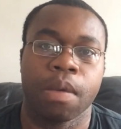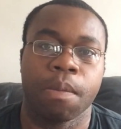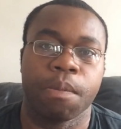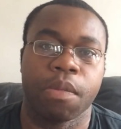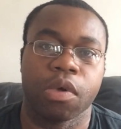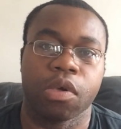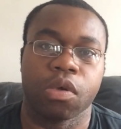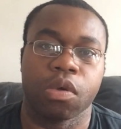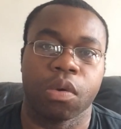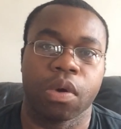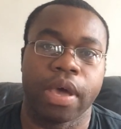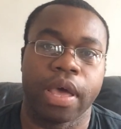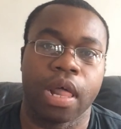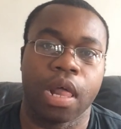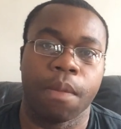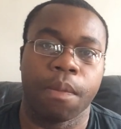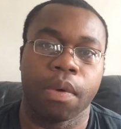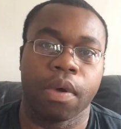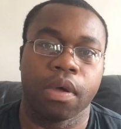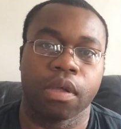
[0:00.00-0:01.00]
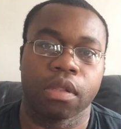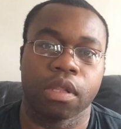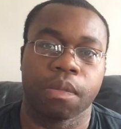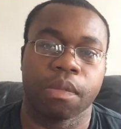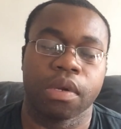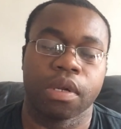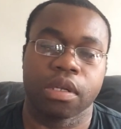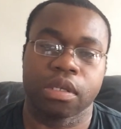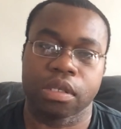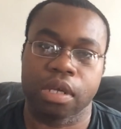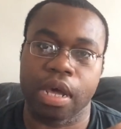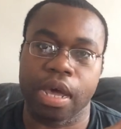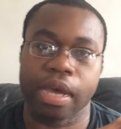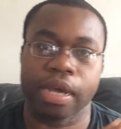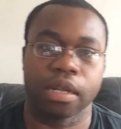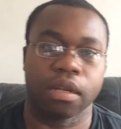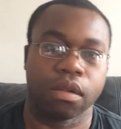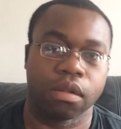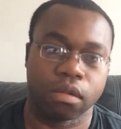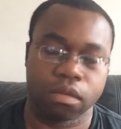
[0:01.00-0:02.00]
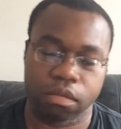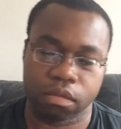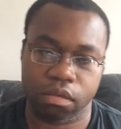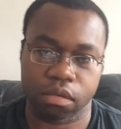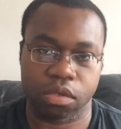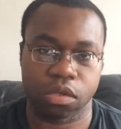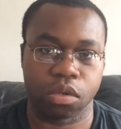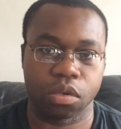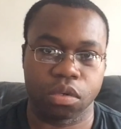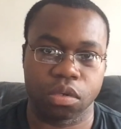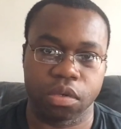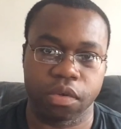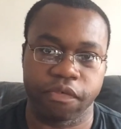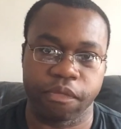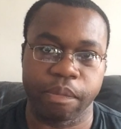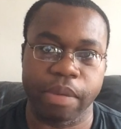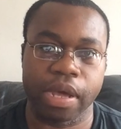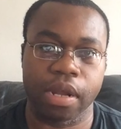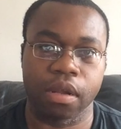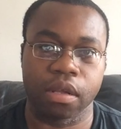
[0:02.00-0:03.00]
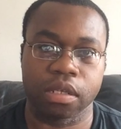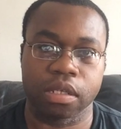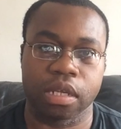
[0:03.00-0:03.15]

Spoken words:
but you're elbowing them in a diagonal sort of manner,